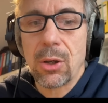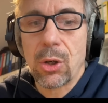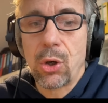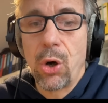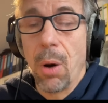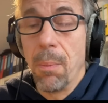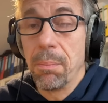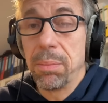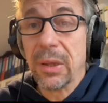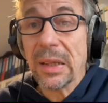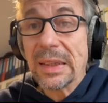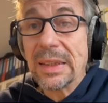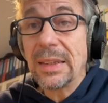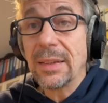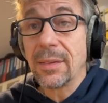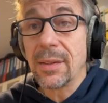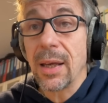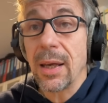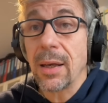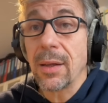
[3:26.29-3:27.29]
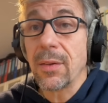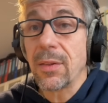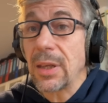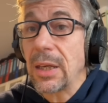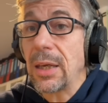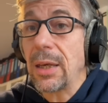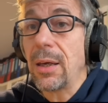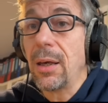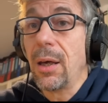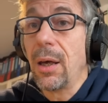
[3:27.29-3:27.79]
completing
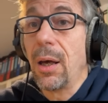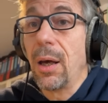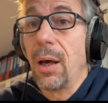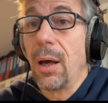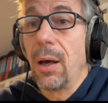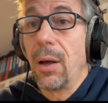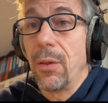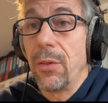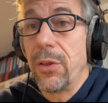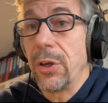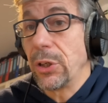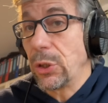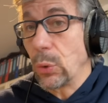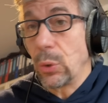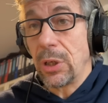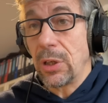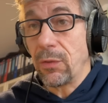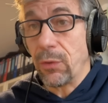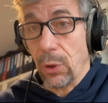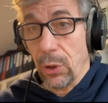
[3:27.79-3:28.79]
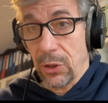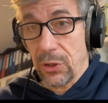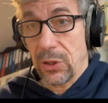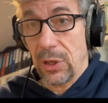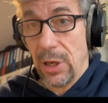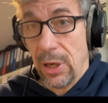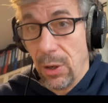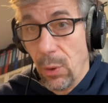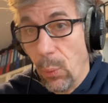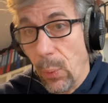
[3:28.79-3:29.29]
the universe
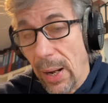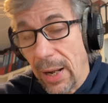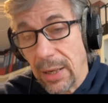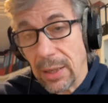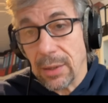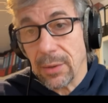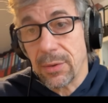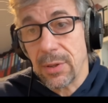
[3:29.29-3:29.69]
in a way.